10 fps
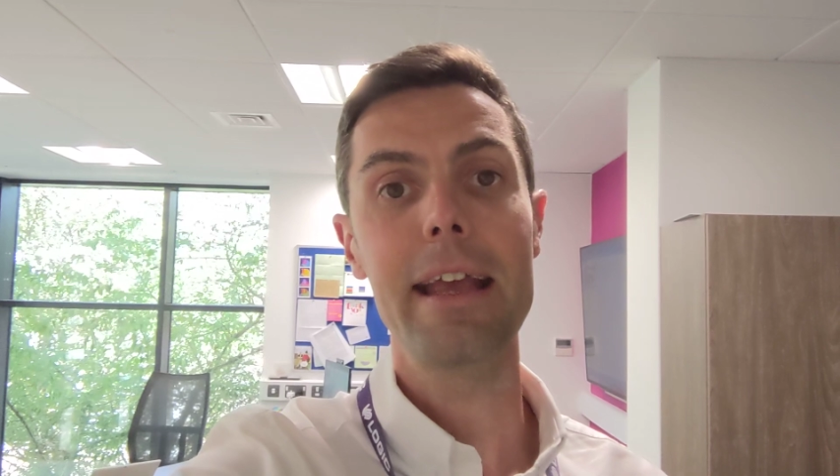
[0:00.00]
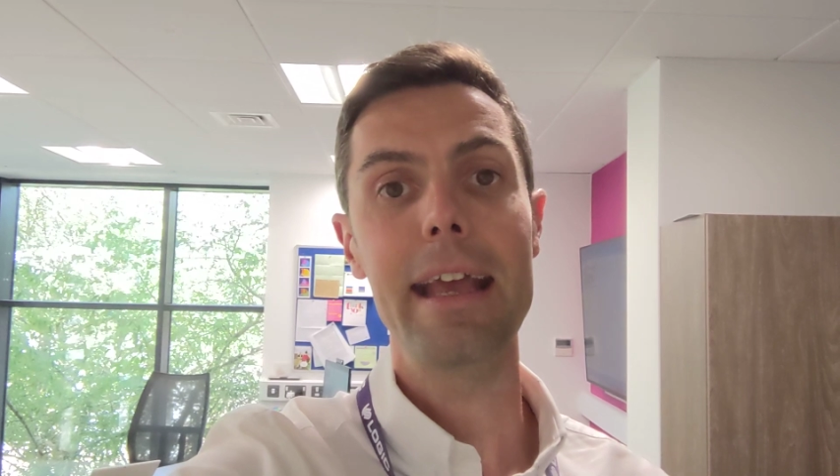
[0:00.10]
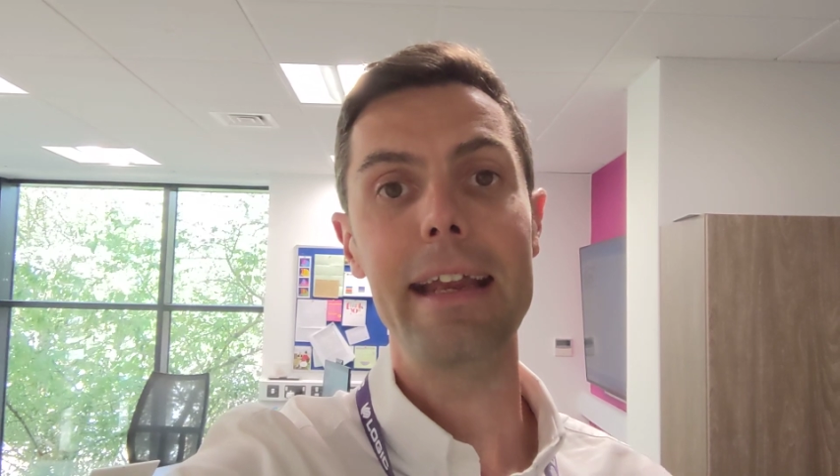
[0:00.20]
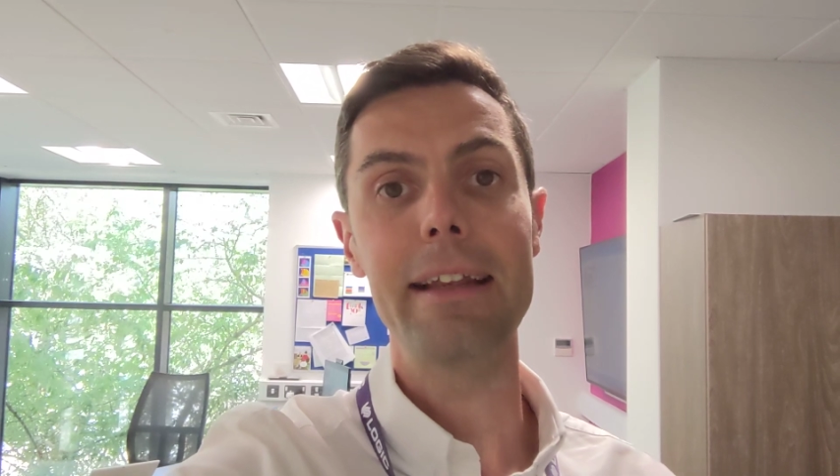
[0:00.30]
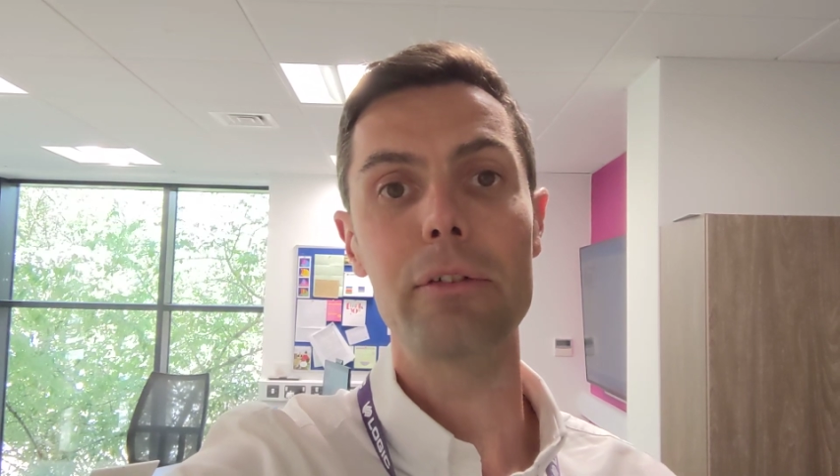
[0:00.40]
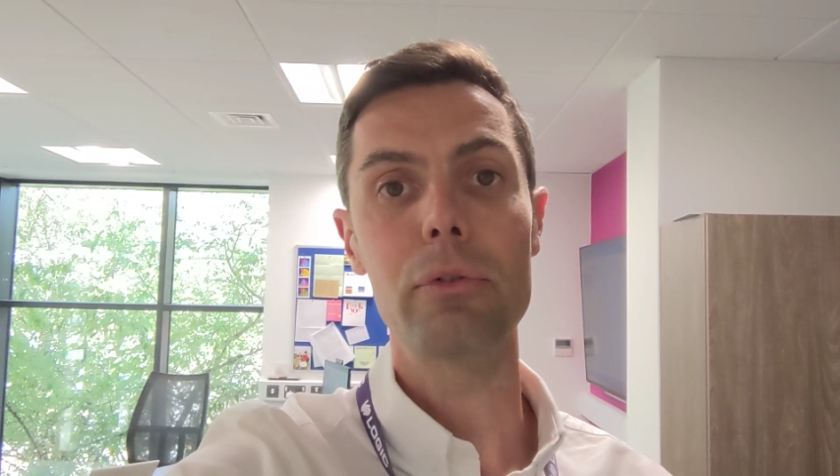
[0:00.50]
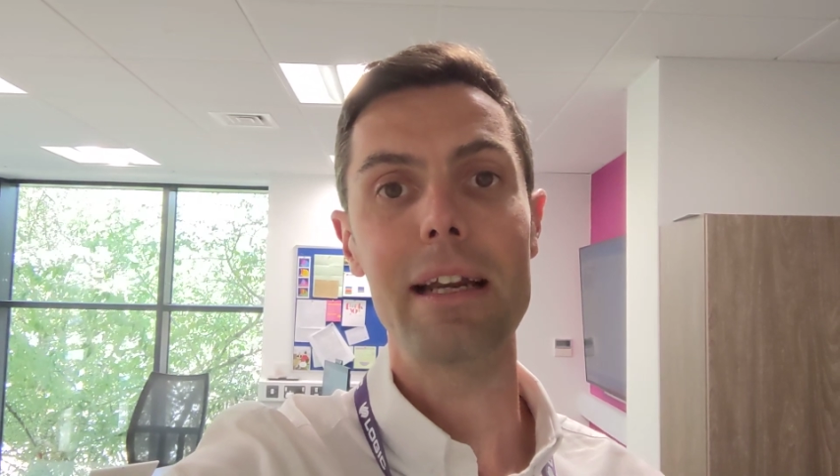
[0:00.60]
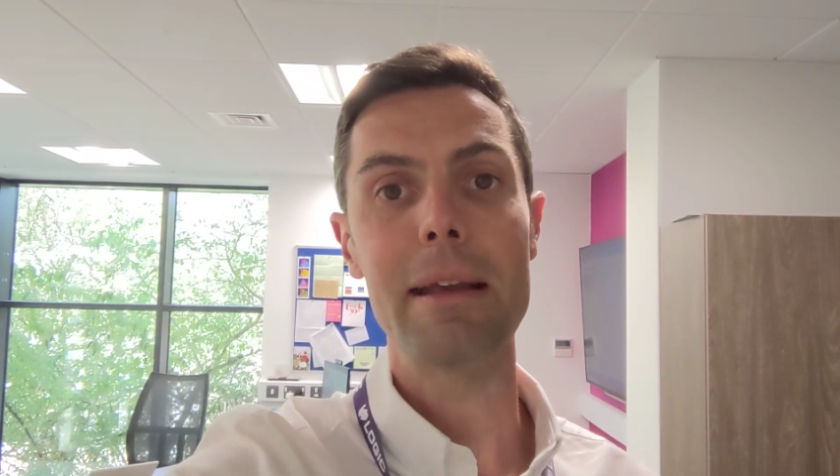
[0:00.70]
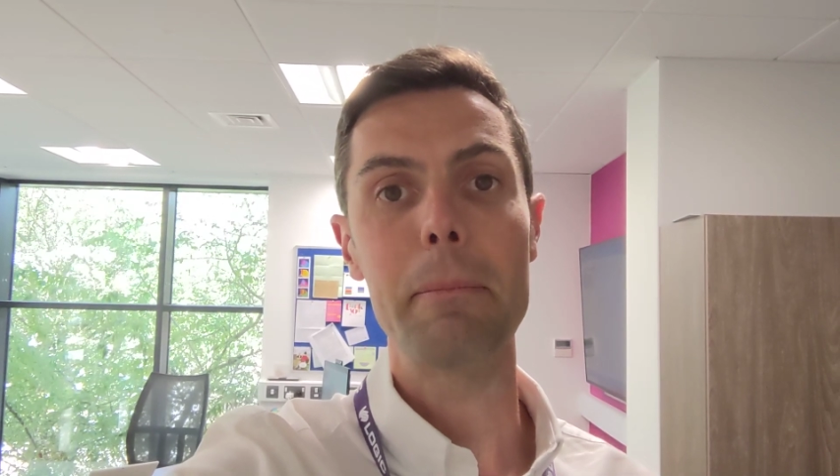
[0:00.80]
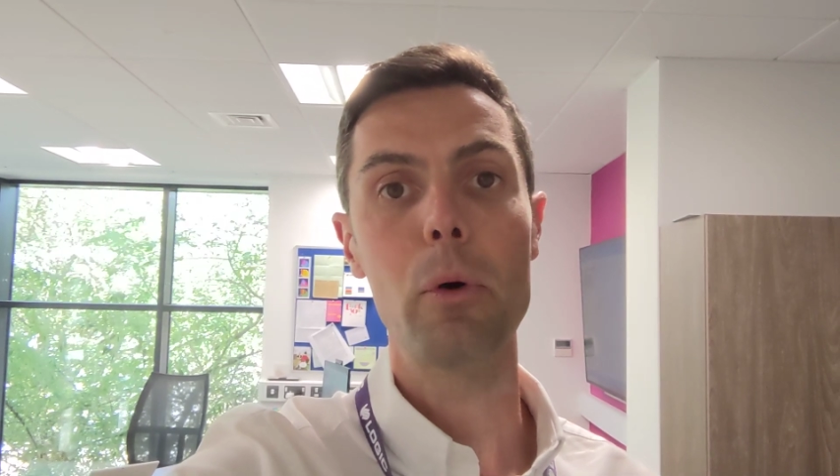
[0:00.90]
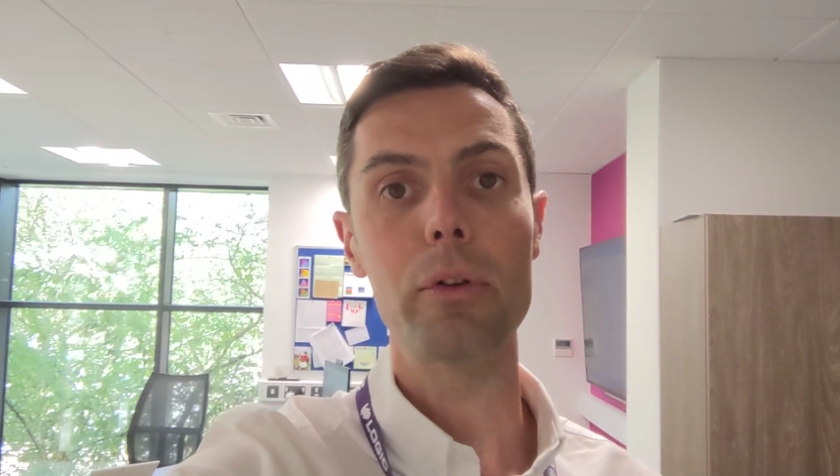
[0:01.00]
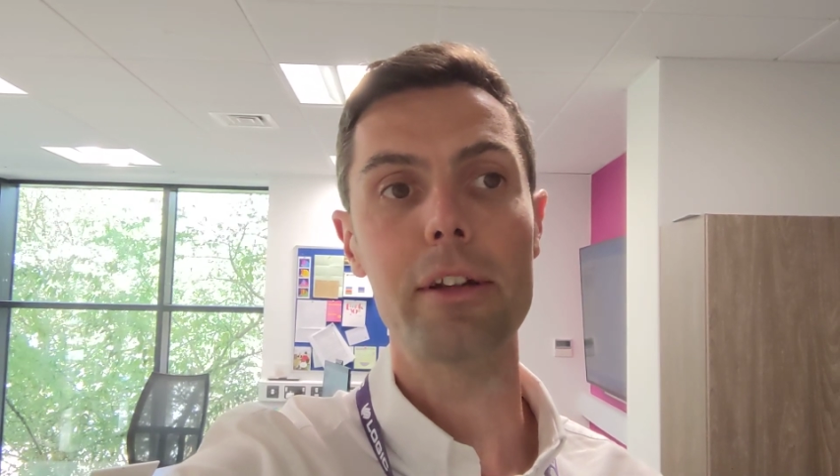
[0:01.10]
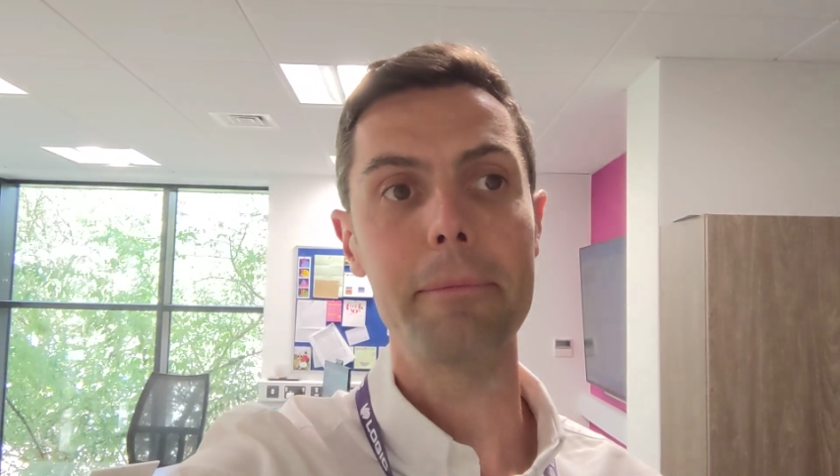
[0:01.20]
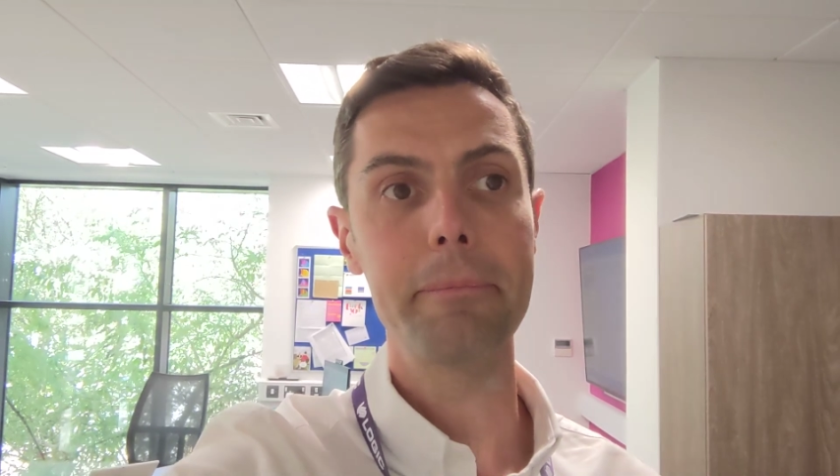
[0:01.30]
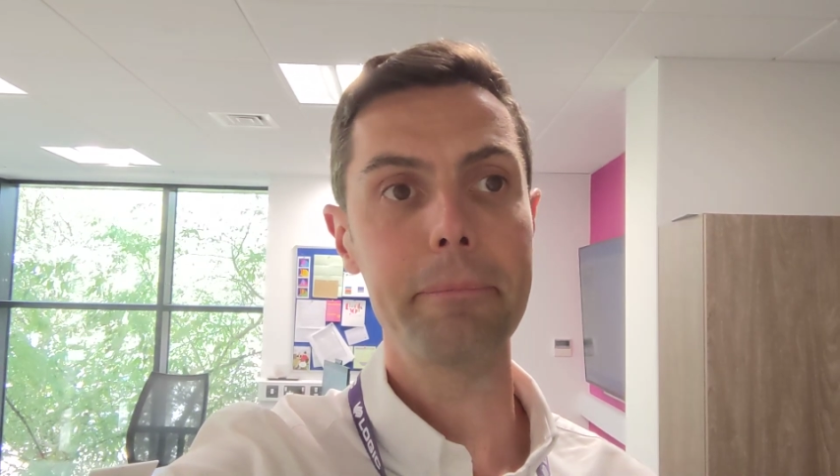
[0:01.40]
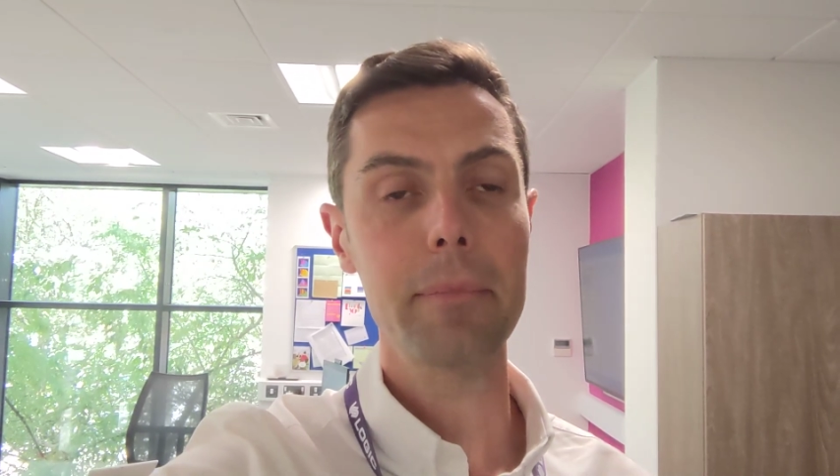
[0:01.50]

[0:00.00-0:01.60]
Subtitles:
It is really important.